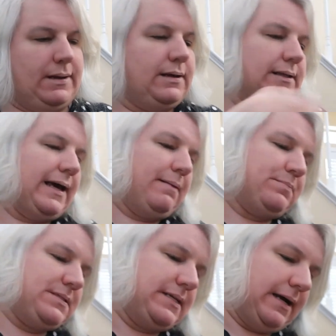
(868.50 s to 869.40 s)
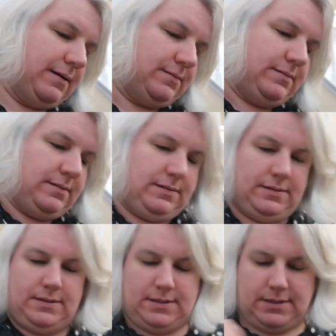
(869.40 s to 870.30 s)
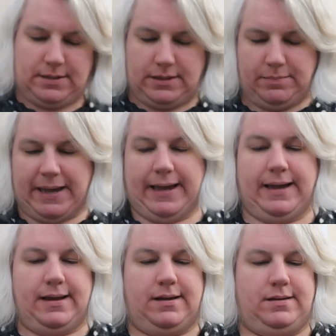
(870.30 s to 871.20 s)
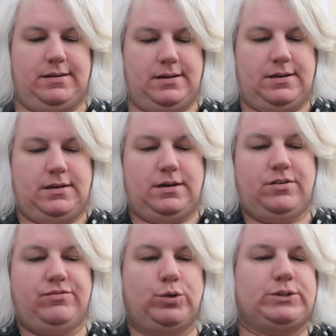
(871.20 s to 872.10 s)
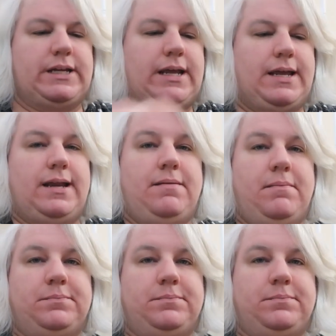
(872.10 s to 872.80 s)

collapse down the bag, fold it in,